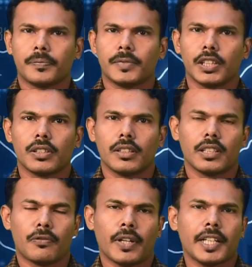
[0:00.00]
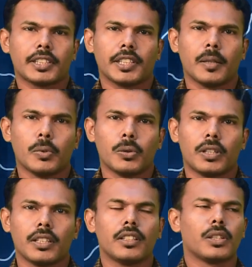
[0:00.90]
the fact
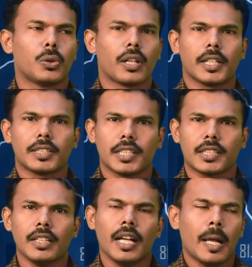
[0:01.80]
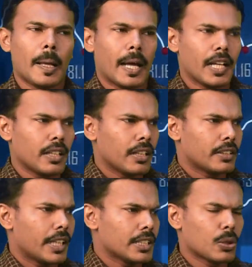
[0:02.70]
about dollarization,
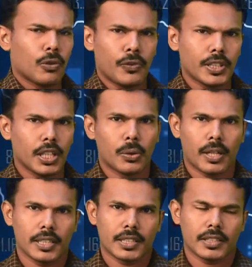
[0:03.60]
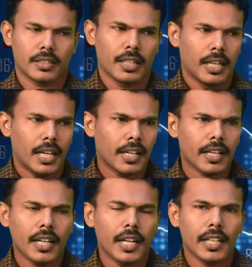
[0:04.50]
and that is official dollarization. And
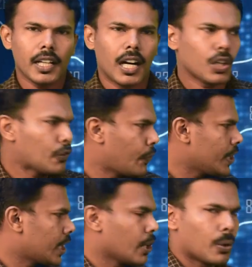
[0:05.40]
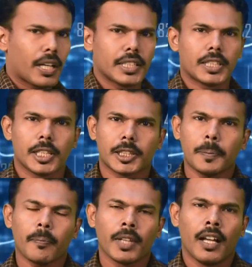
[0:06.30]
regarding unofficial
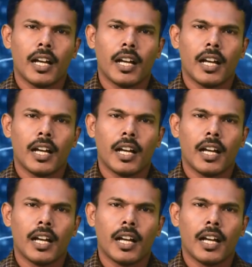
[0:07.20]
dollarization